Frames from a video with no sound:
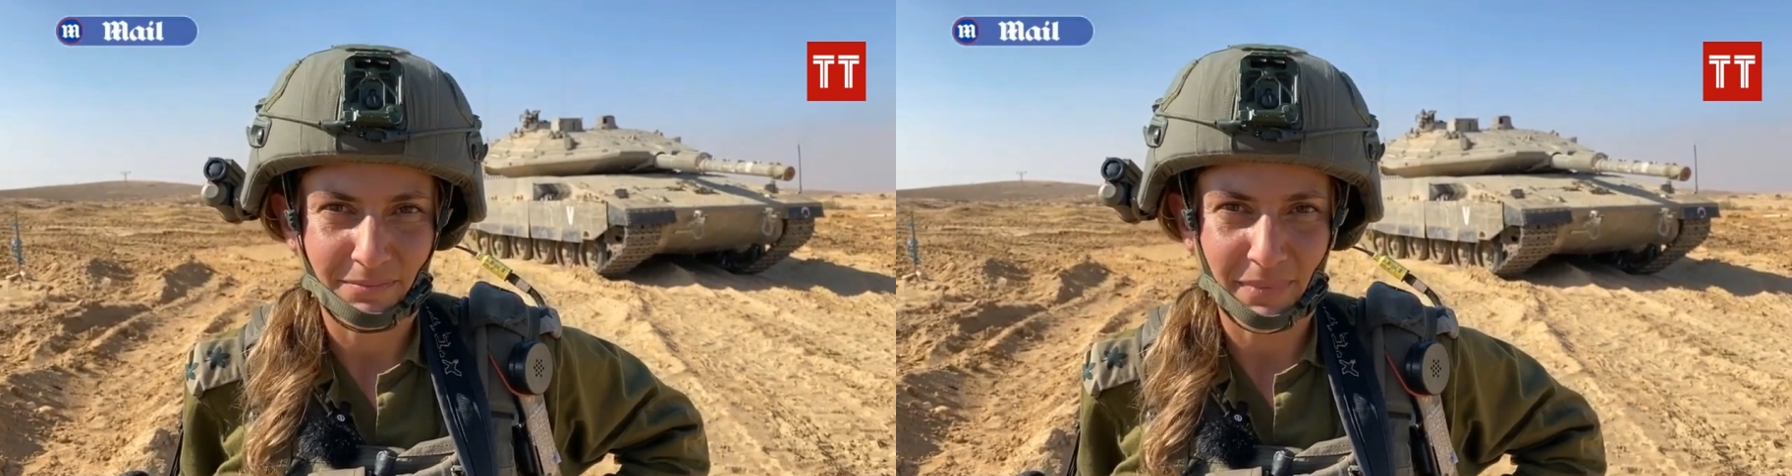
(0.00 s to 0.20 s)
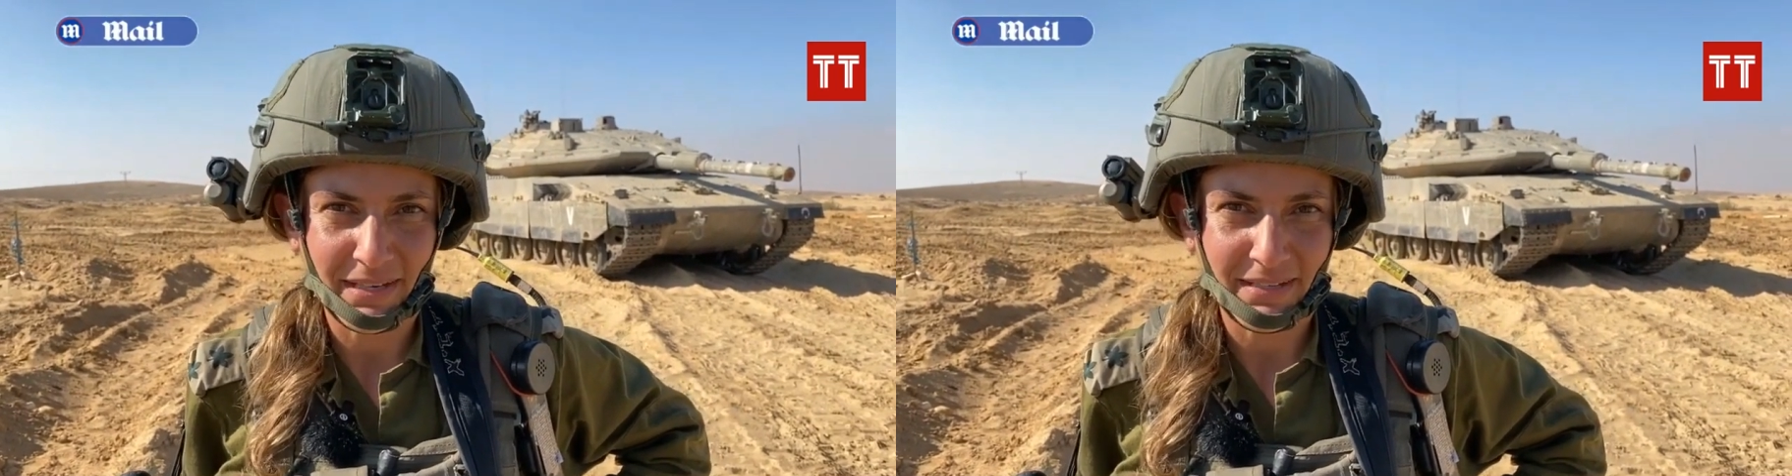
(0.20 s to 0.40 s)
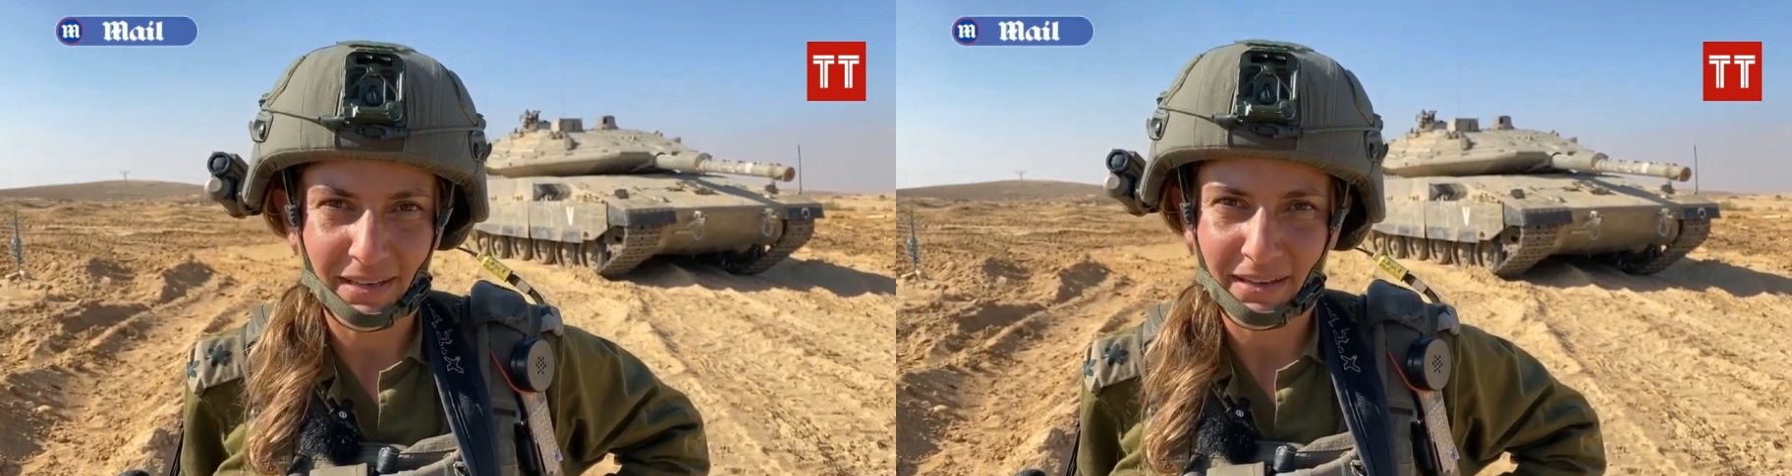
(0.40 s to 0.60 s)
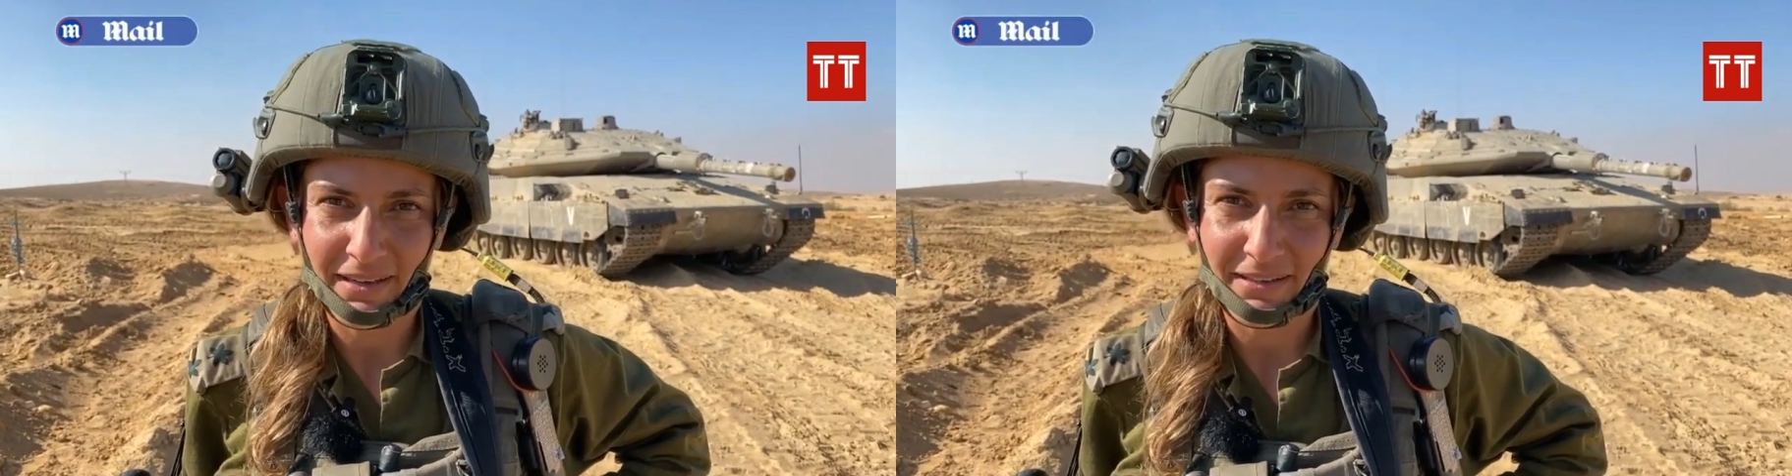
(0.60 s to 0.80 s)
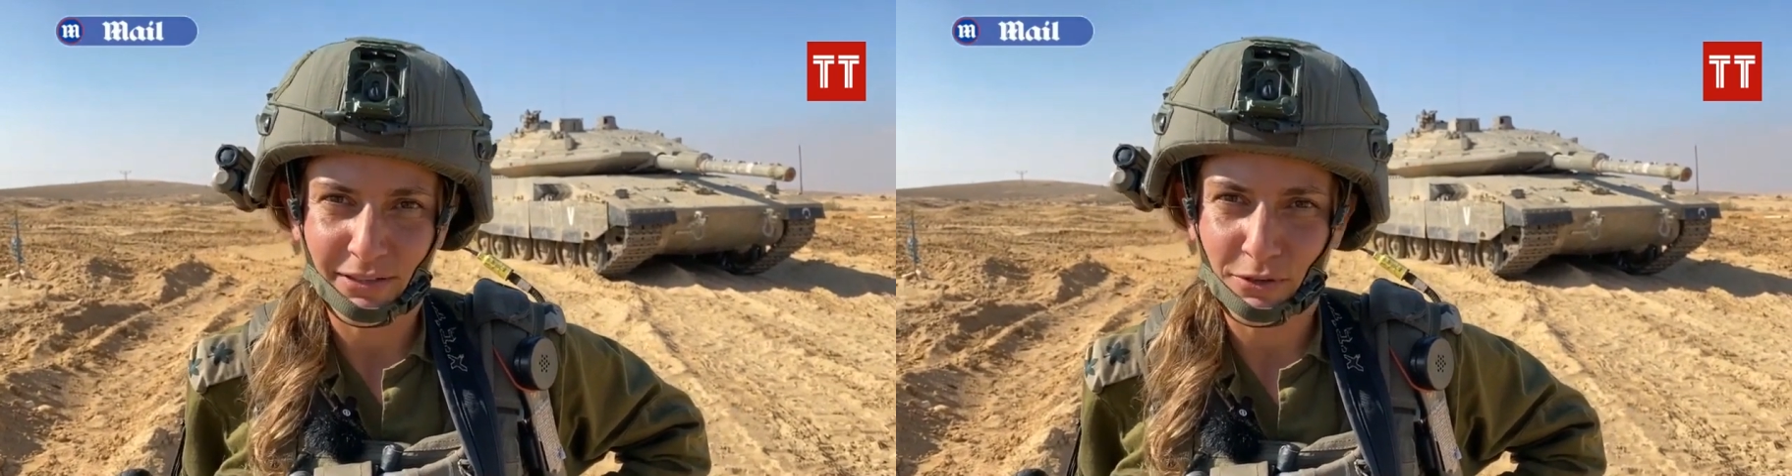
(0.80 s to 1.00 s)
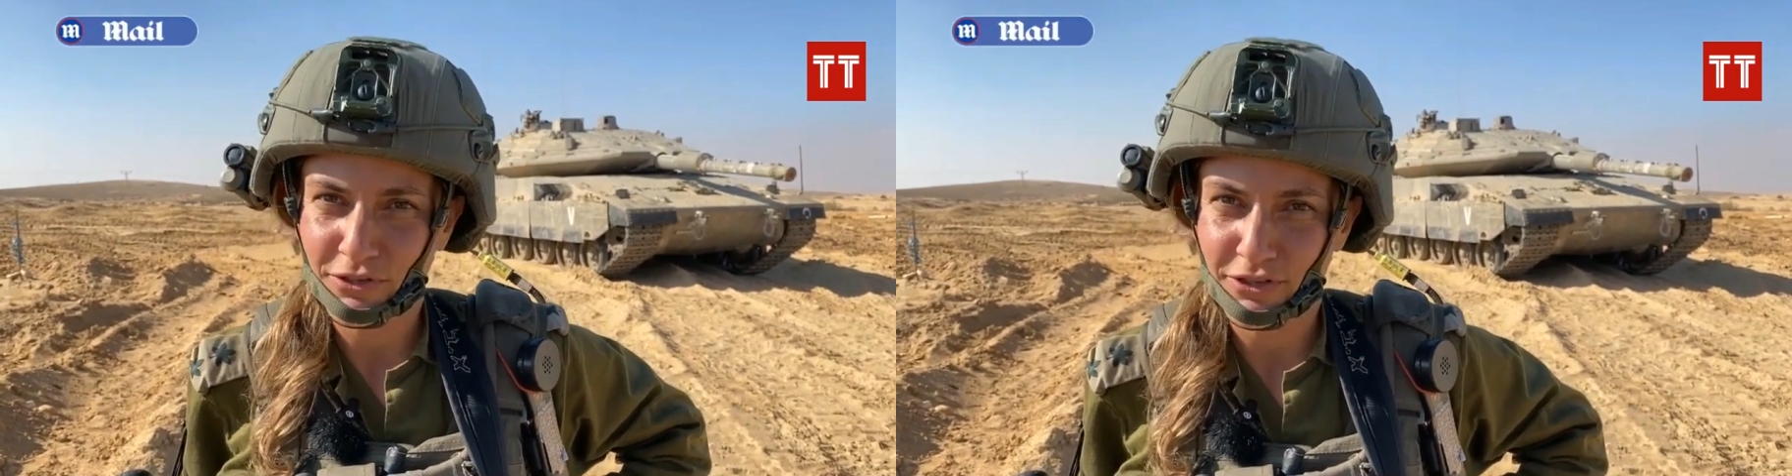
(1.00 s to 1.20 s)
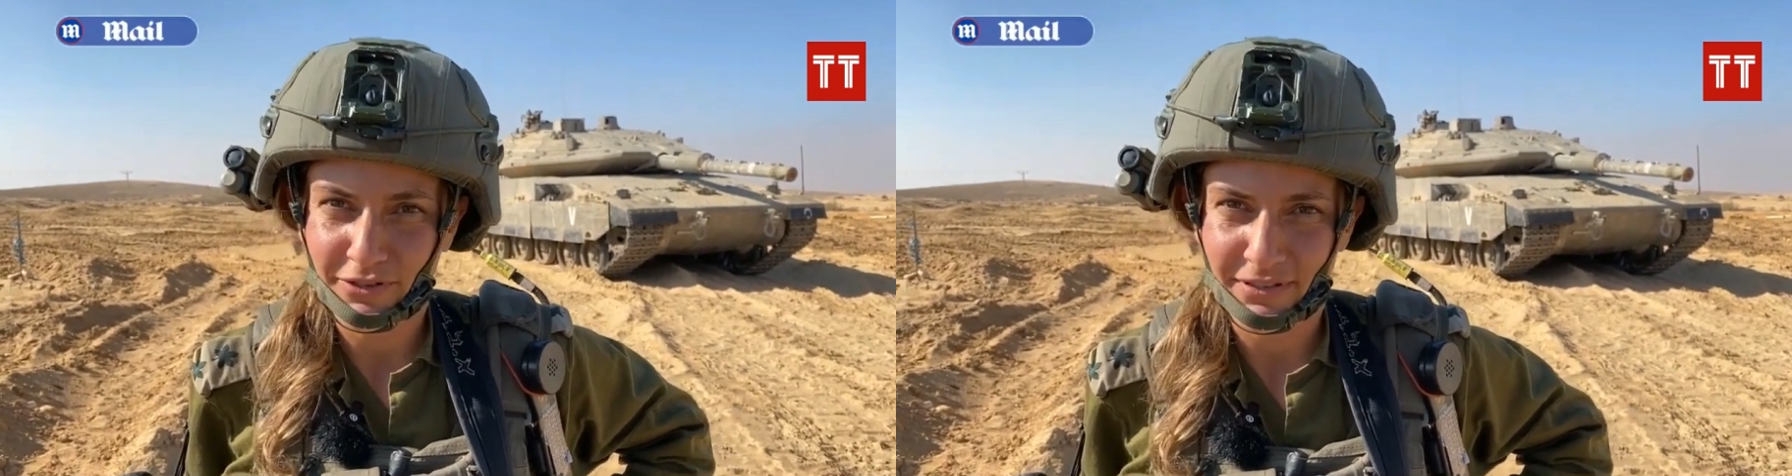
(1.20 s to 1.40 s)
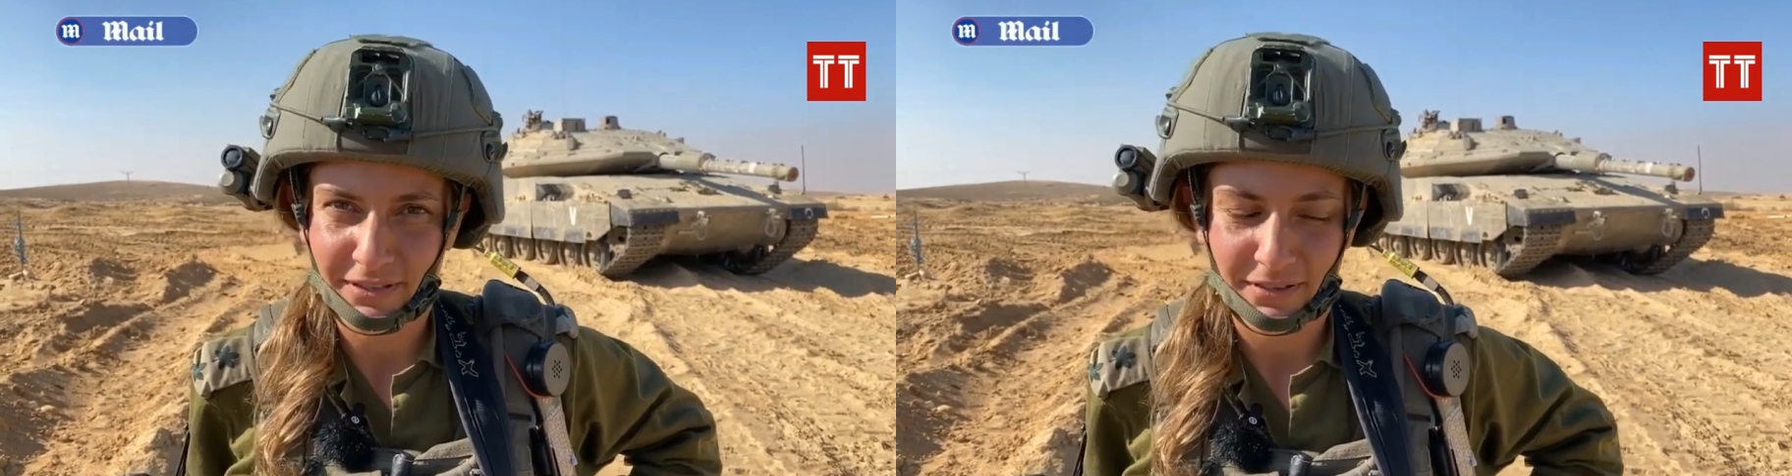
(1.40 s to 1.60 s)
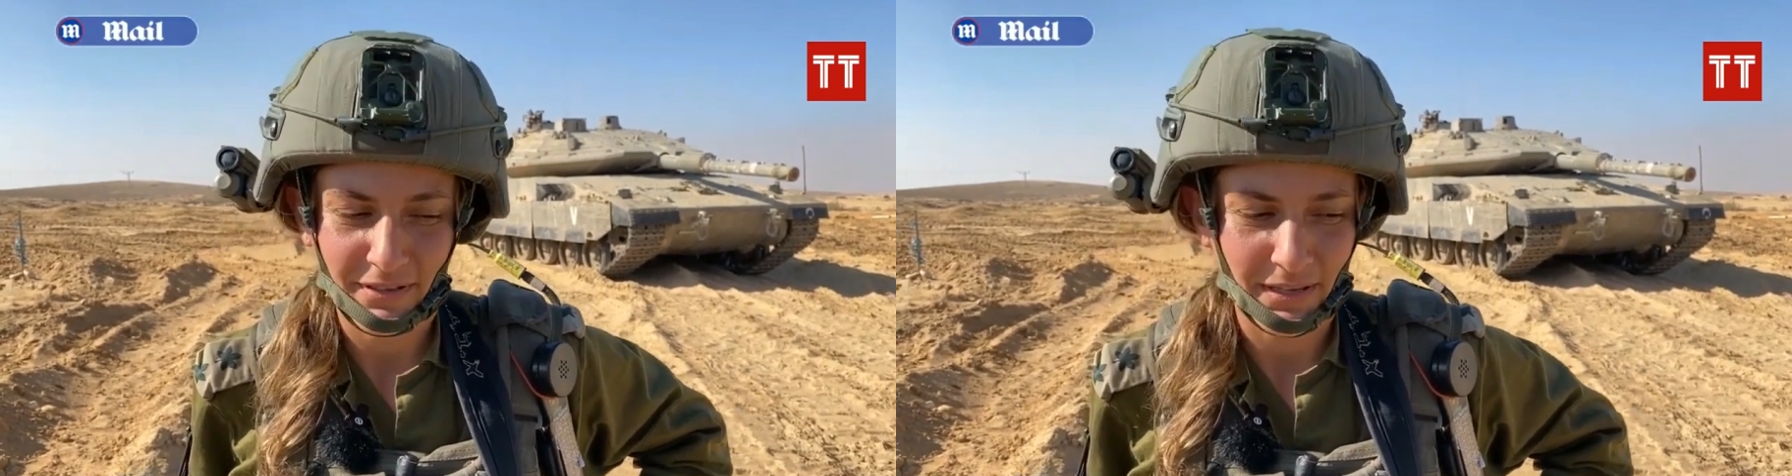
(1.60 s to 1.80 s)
my soldiers